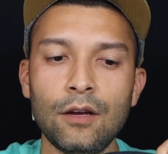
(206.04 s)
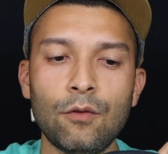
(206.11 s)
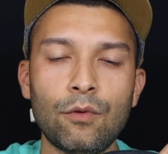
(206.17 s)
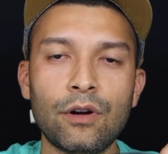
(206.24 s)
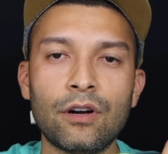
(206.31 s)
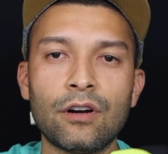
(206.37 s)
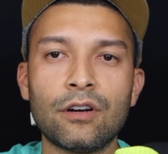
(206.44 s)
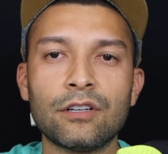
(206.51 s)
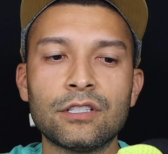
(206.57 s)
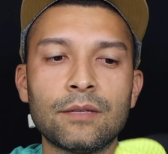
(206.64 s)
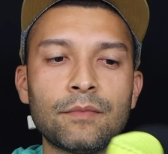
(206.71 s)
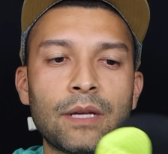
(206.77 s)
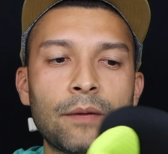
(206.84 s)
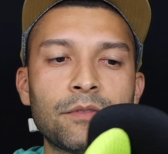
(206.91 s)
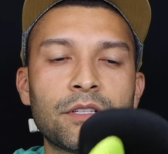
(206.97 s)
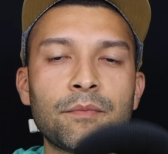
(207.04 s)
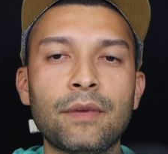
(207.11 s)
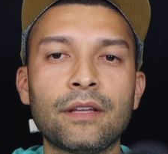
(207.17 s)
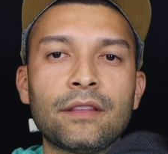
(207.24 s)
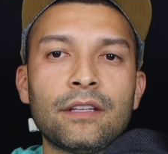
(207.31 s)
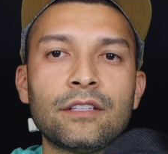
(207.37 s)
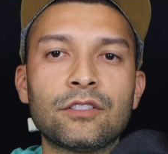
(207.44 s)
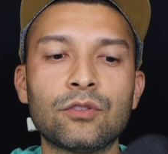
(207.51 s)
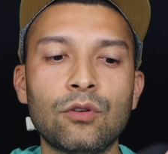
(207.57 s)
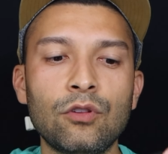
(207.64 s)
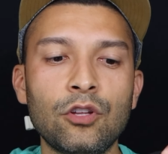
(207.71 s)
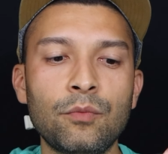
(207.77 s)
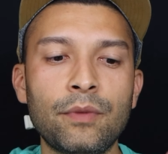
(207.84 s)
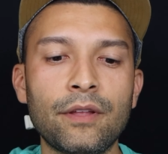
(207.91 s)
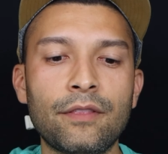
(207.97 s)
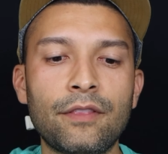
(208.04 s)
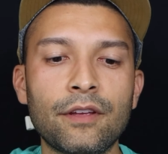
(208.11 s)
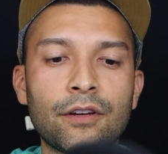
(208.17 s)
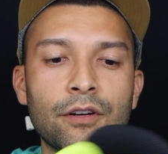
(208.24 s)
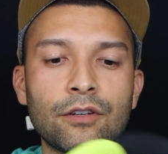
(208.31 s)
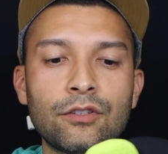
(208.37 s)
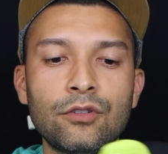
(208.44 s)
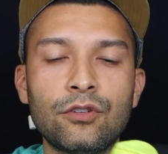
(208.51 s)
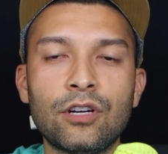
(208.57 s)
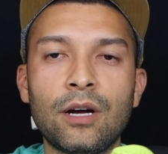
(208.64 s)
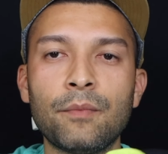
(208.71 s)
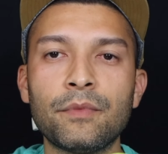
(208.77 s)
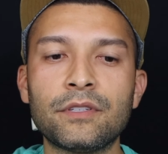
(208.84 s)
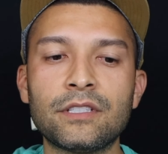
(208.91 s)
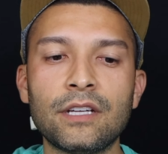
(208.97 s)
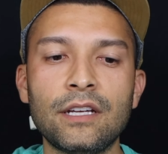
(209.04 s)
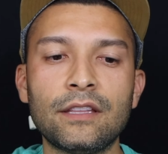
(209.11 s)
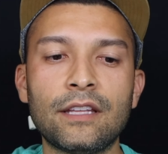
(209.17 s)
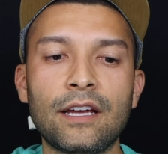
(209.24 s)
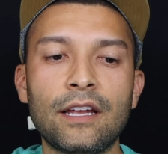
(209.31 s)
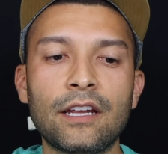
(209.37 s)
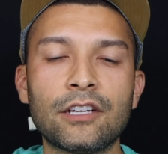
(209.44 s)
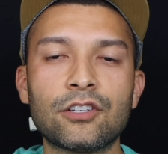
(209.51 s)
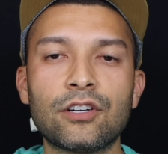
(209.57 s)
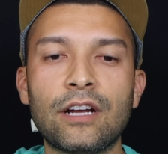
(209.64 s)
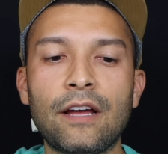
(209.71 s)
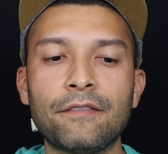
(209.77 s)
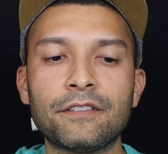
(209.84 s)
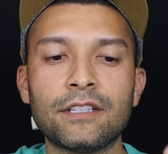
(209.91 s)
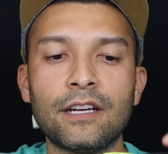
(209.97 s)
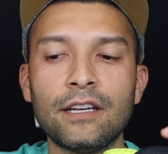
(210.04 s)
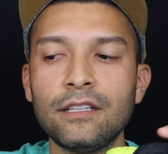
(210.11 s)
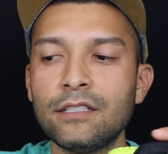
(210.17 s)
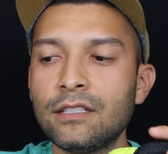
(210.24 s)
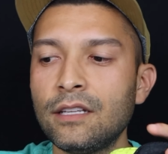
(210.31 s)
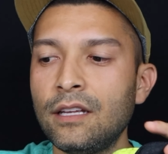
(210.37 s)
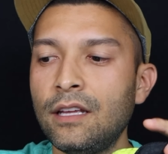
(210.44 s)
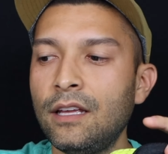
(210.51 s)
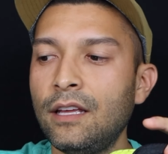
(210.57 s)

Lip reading: where sometimes they make the insole a little bit thicker to compensate that extra half size.